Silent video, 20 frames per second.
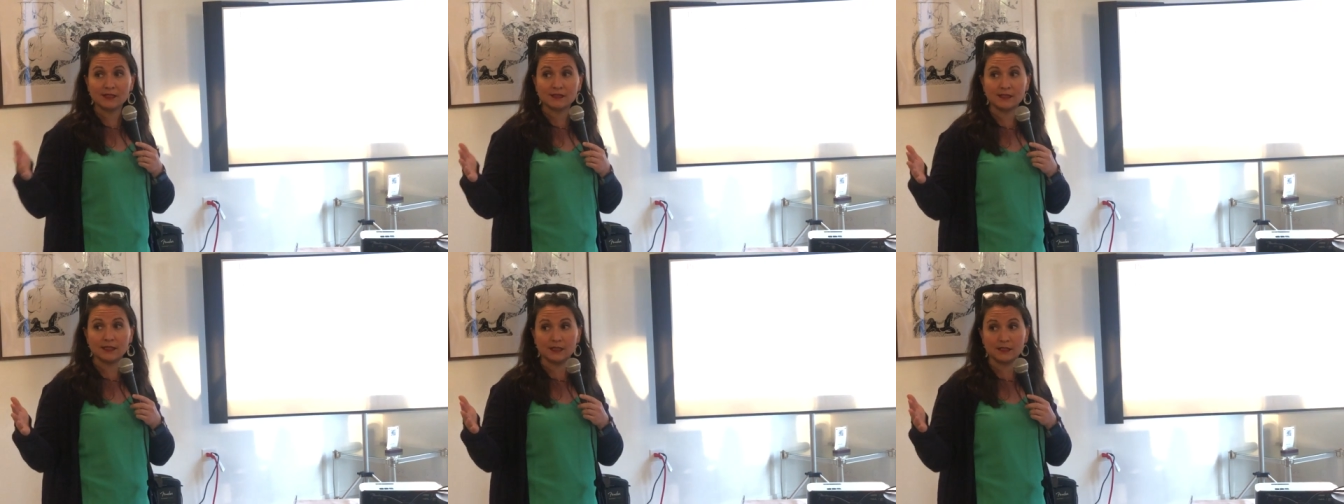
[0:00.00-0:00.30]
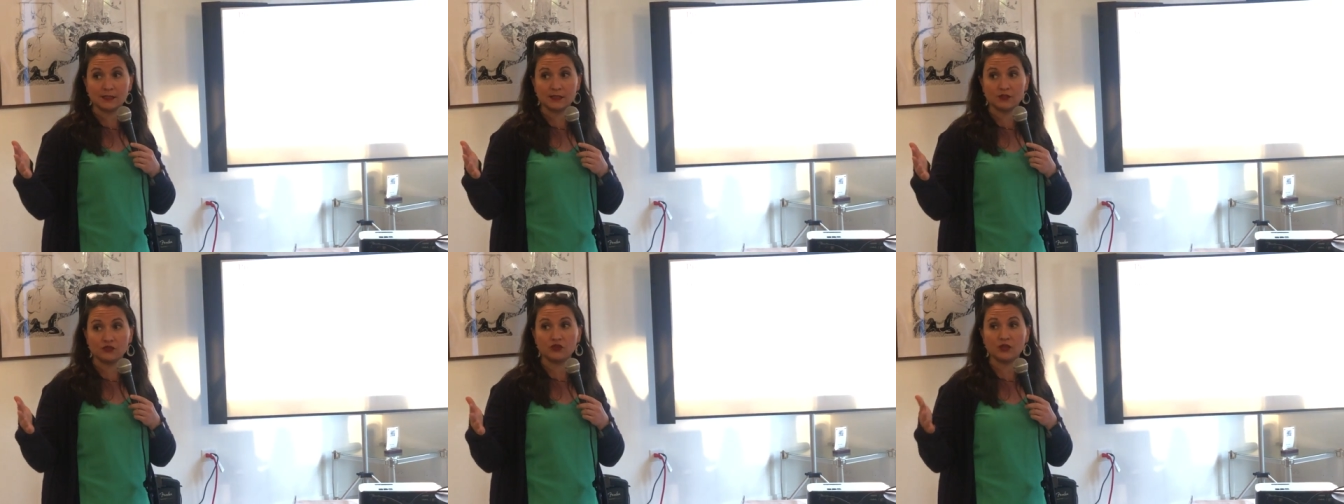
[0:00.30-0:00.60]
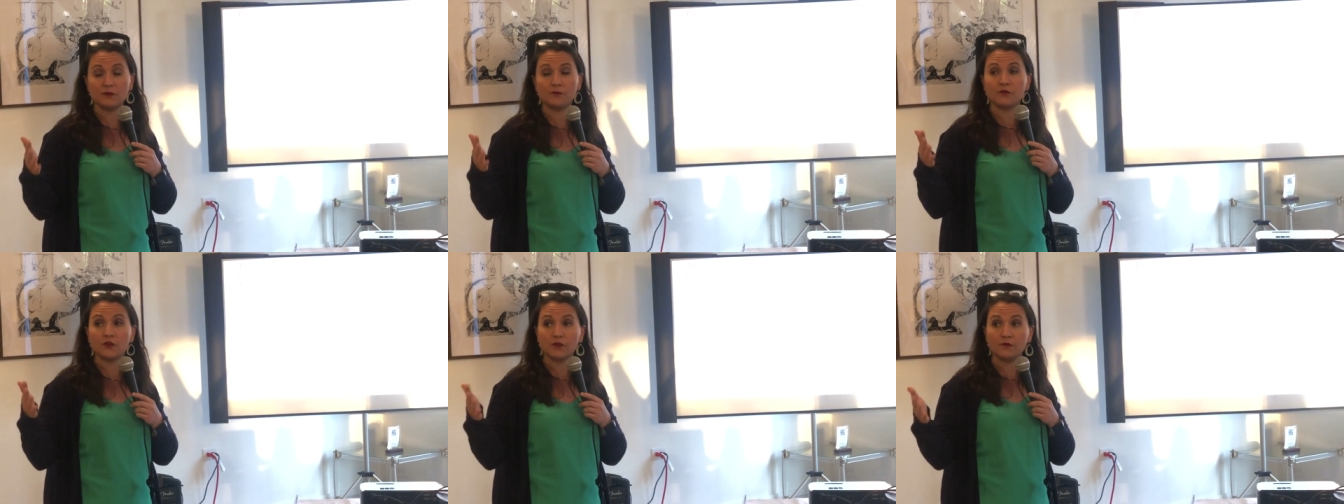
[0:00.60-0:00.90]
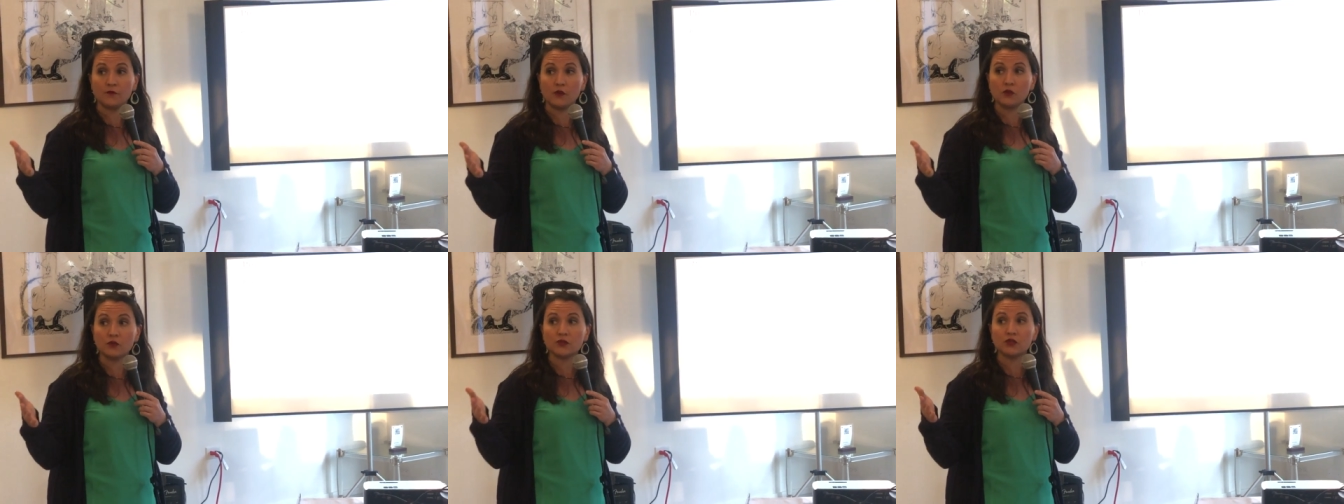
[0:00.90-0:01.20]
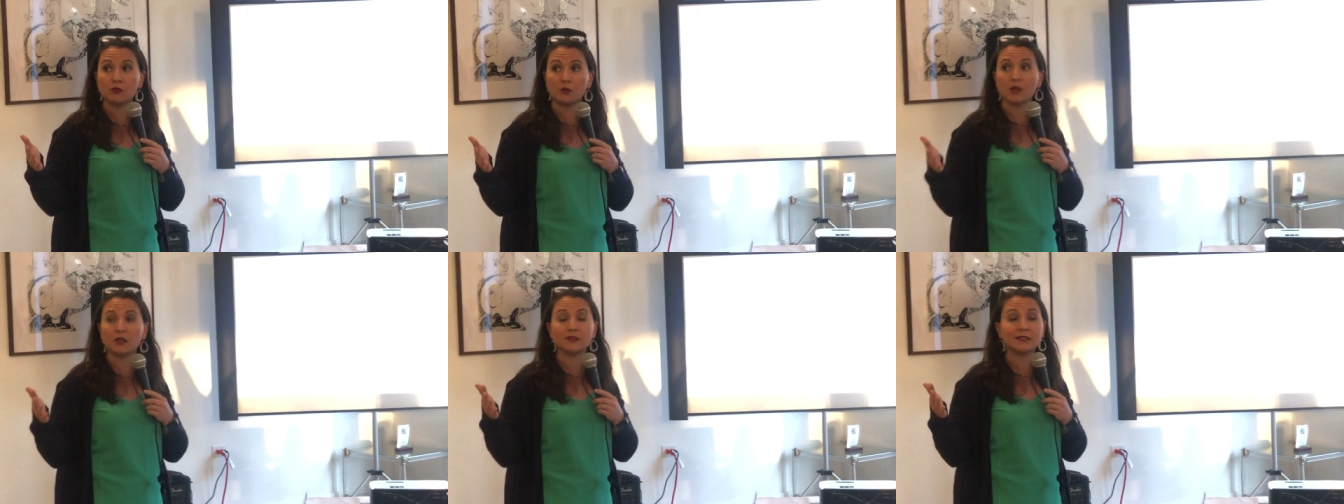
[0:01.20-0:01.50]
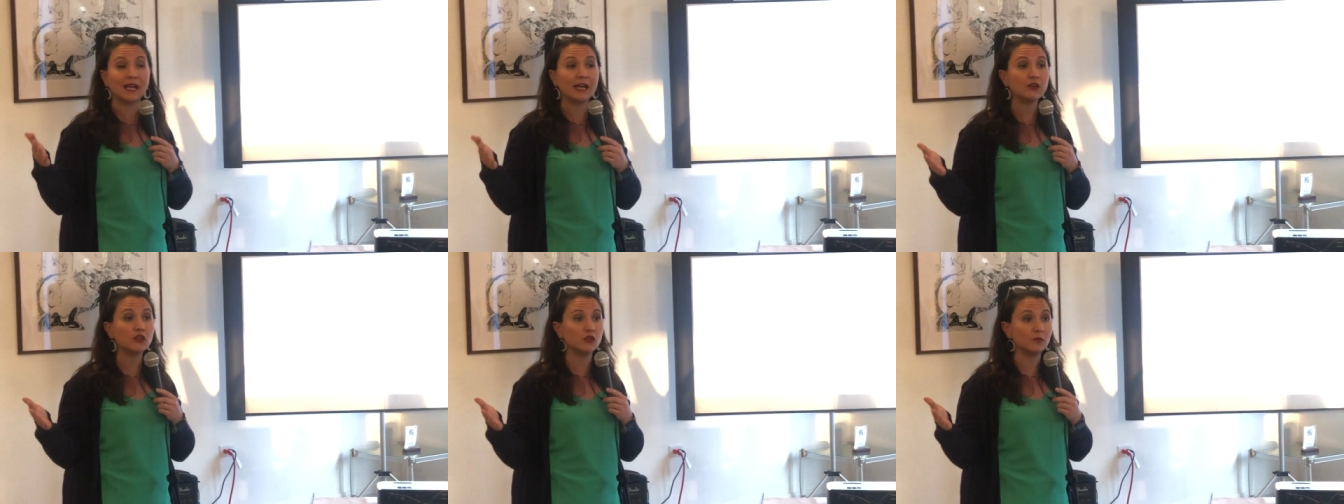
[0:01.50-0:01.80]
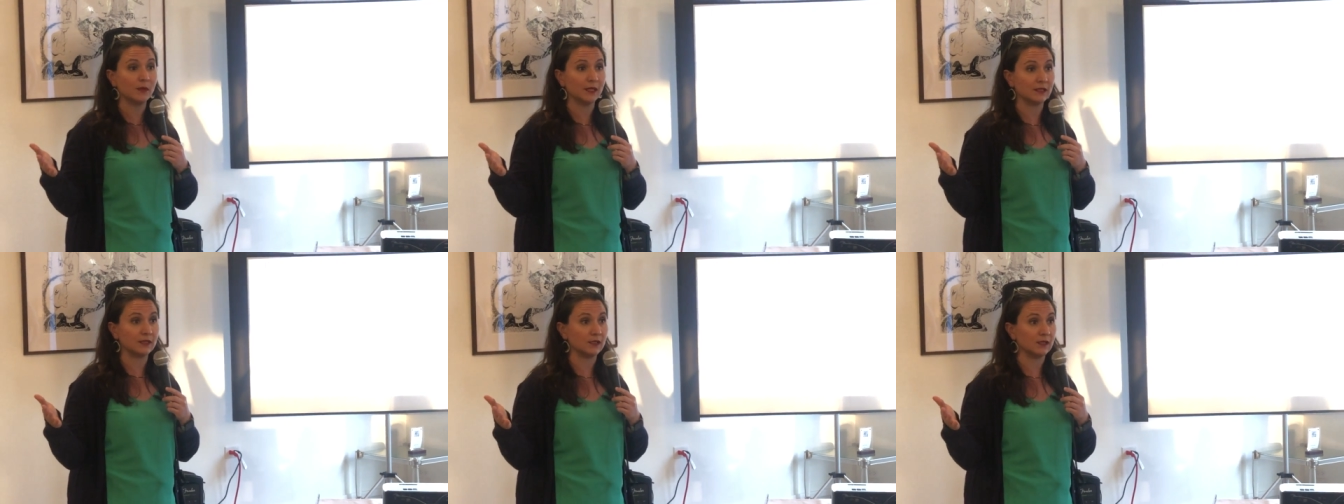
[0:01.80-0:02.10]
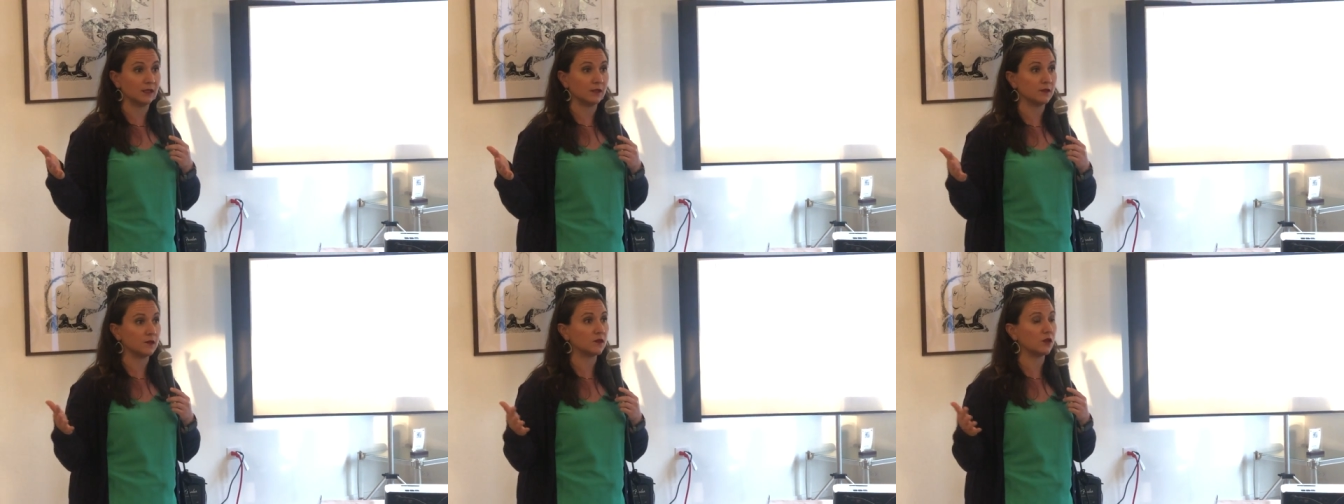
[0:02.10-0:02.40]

to citizenship for folks who are undocumented.